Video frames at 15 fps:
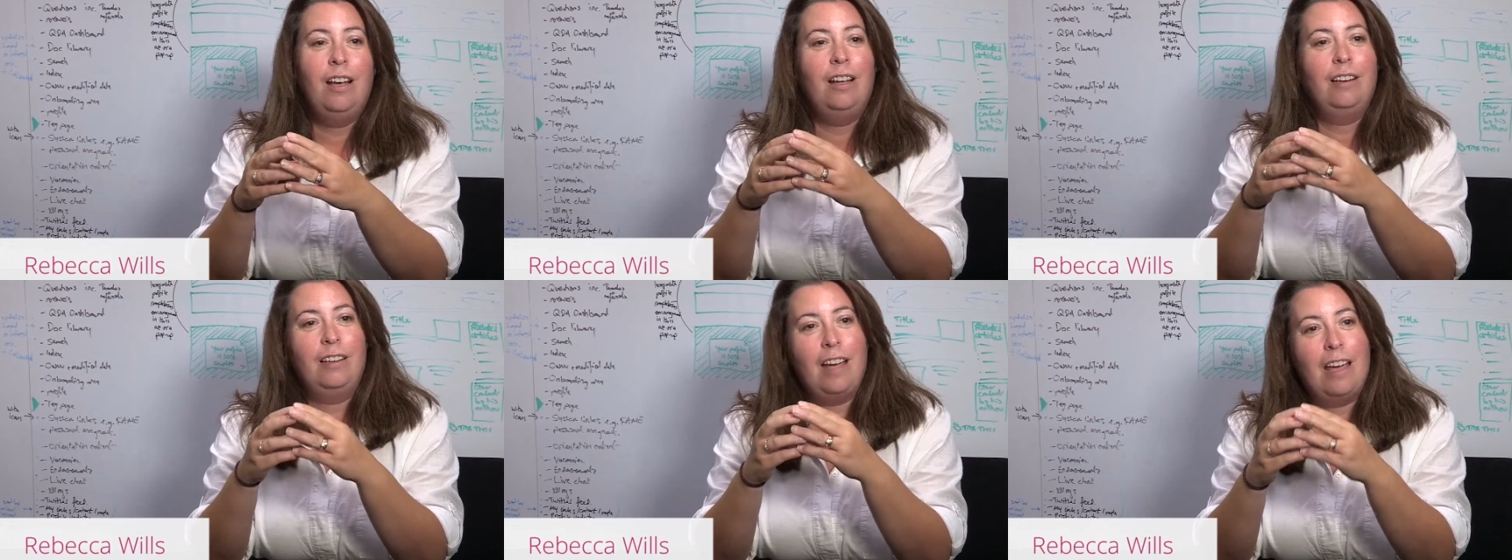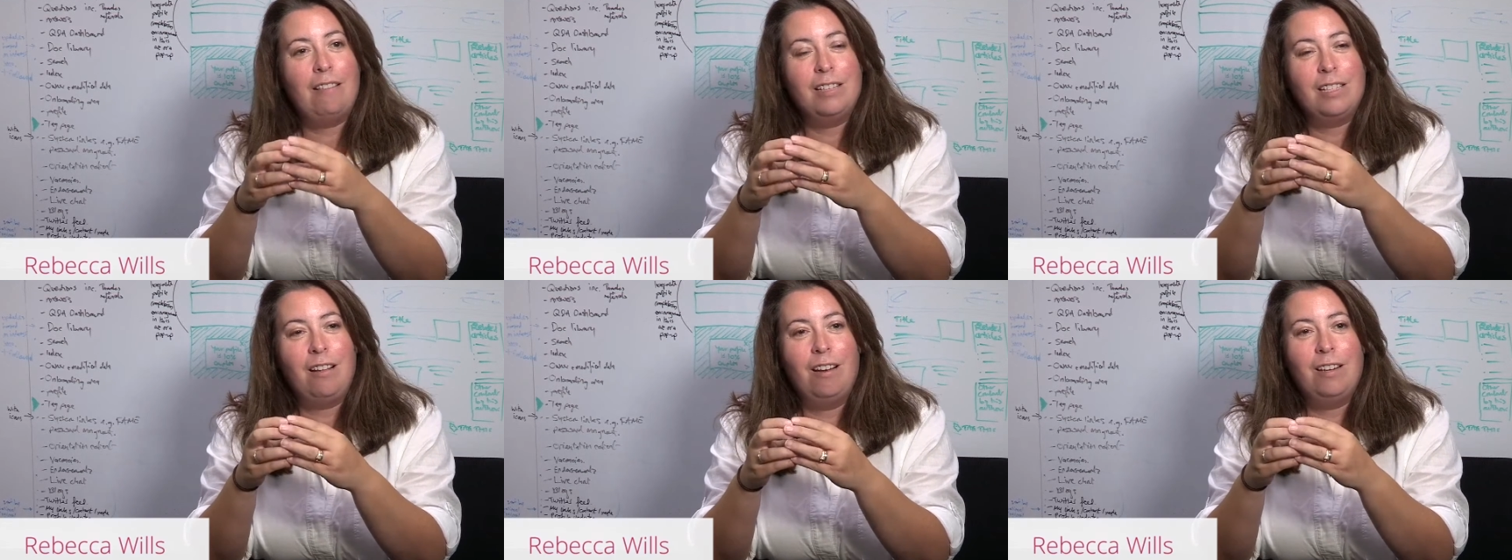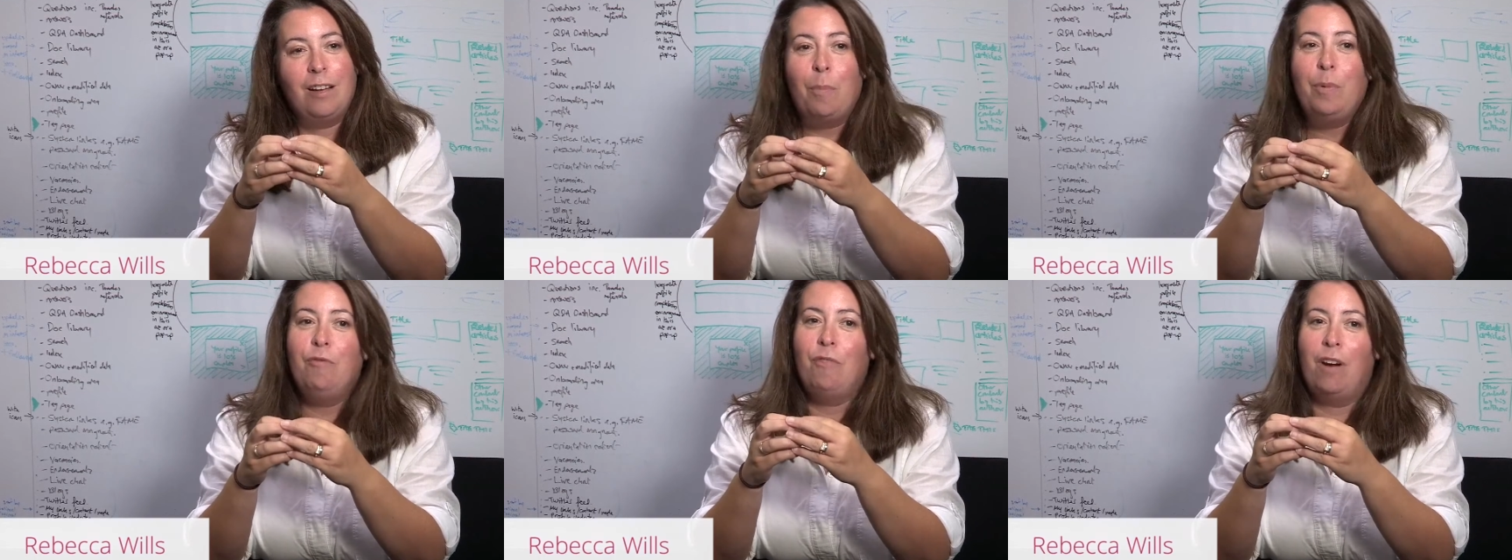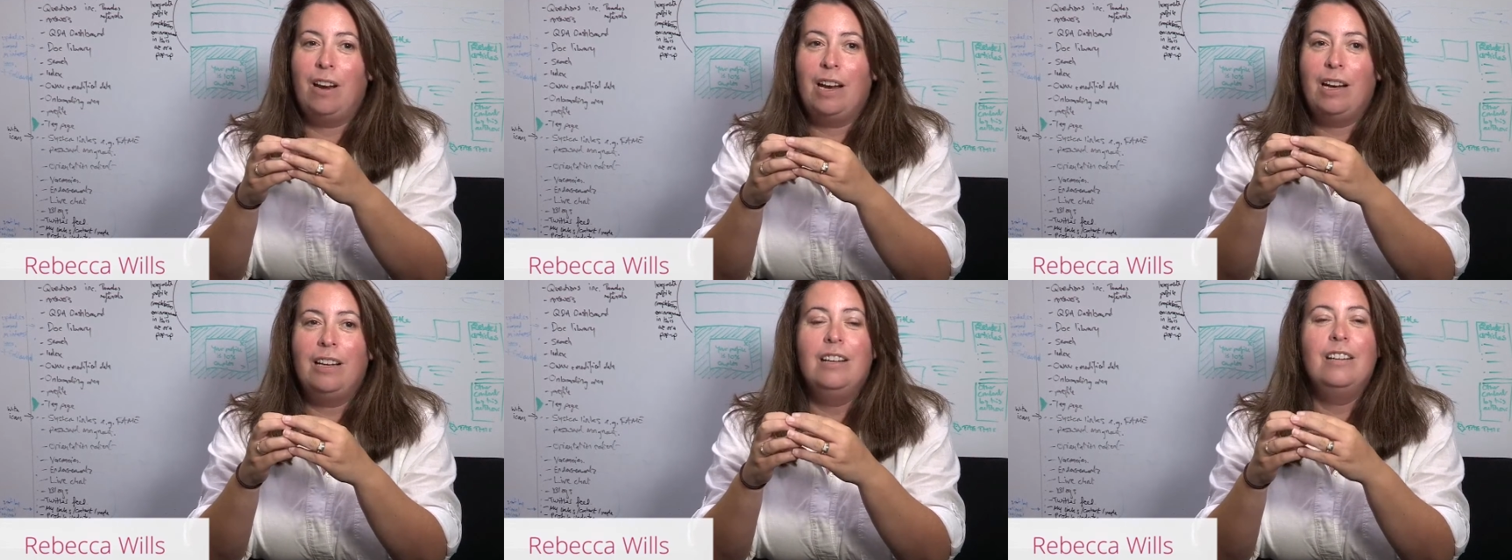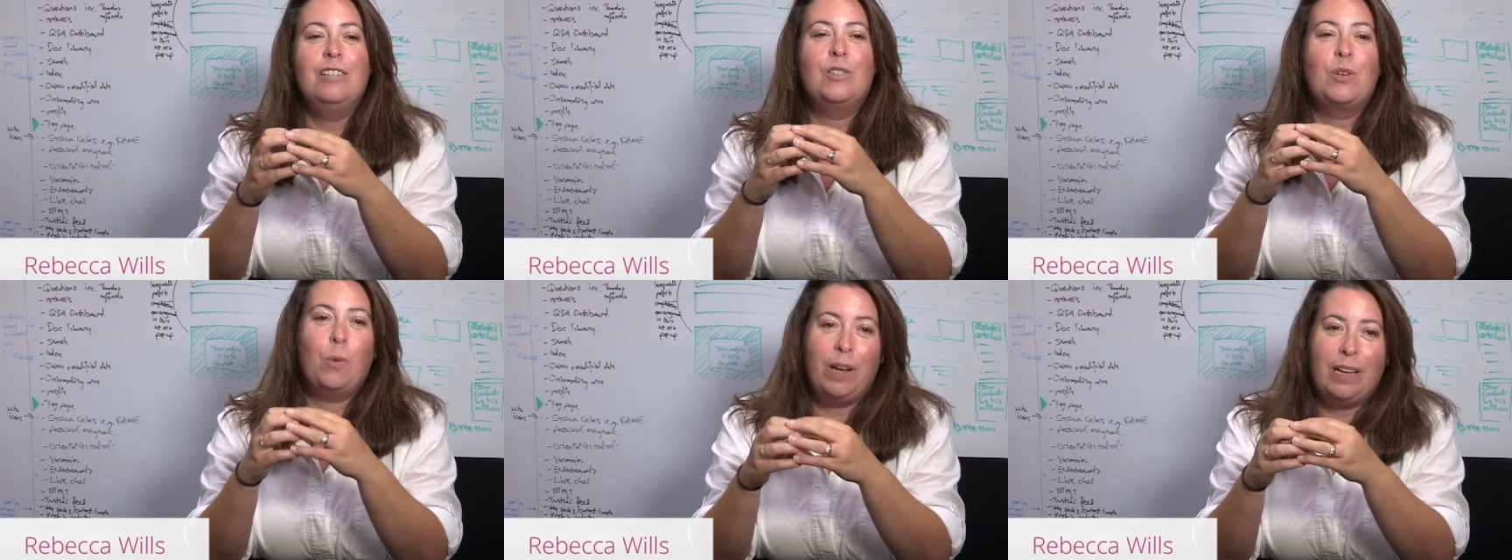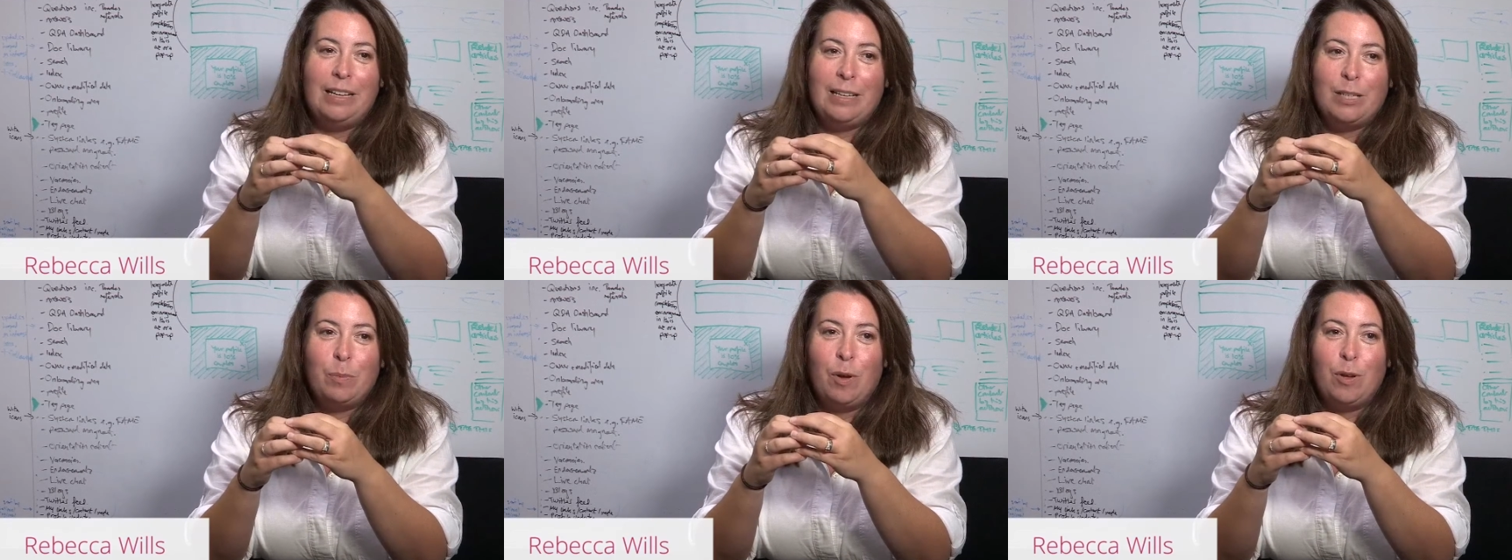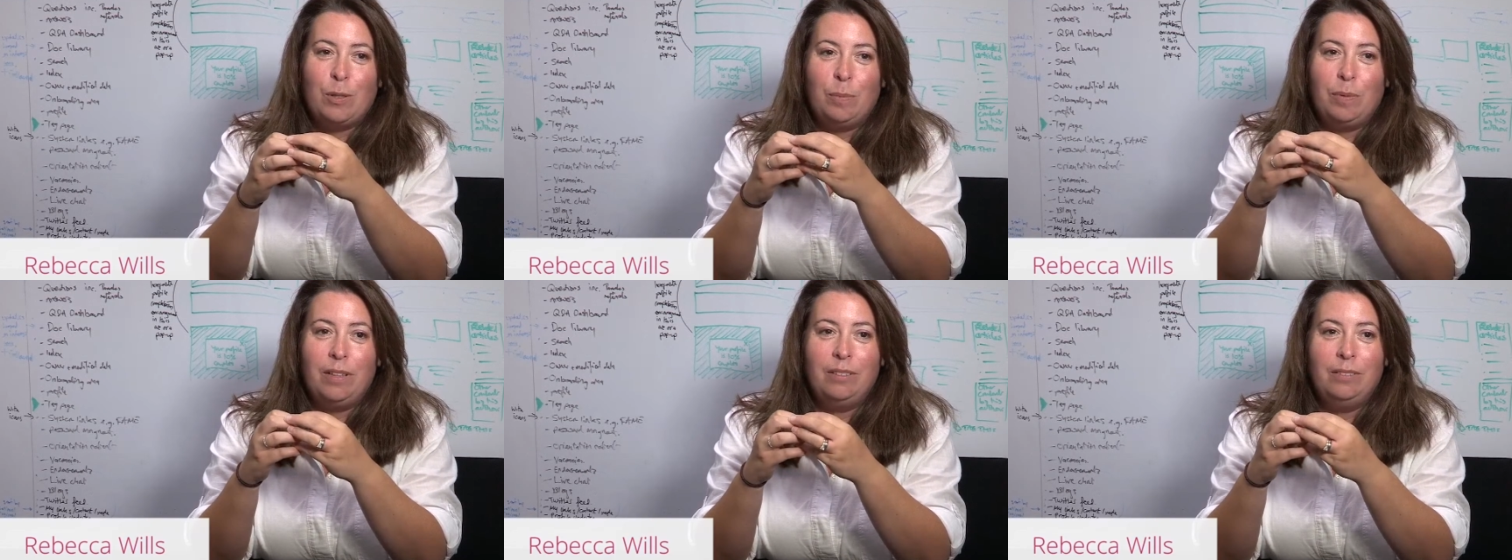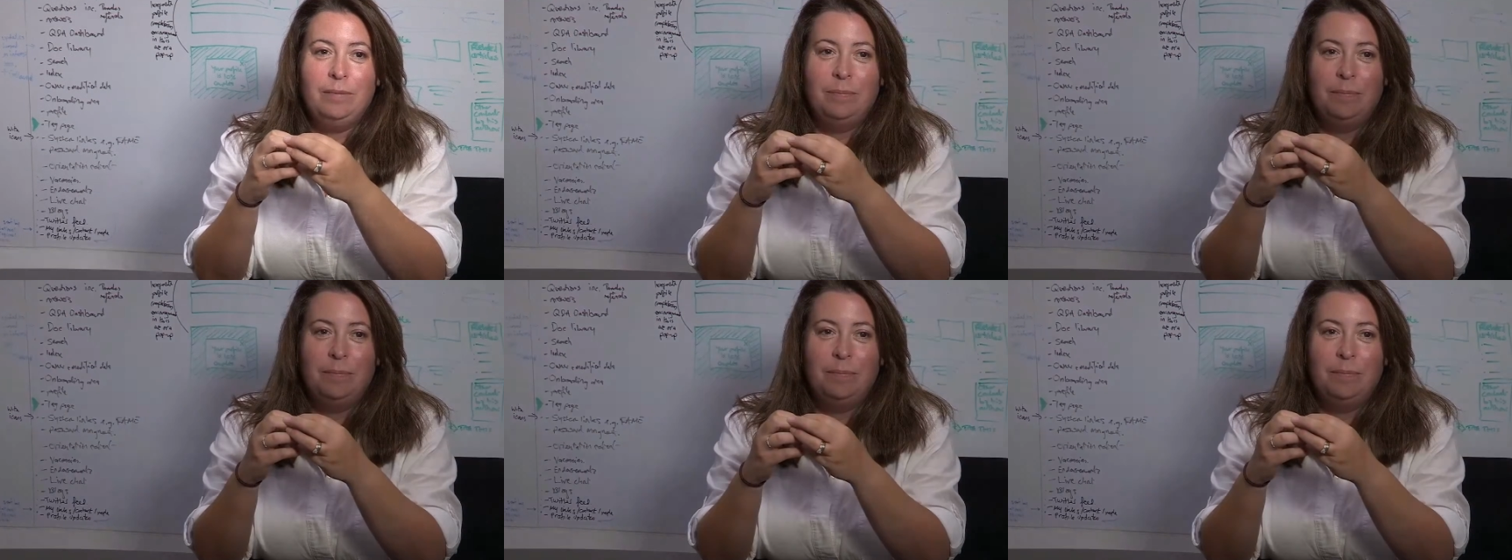and get the site up and running as quickly as possible.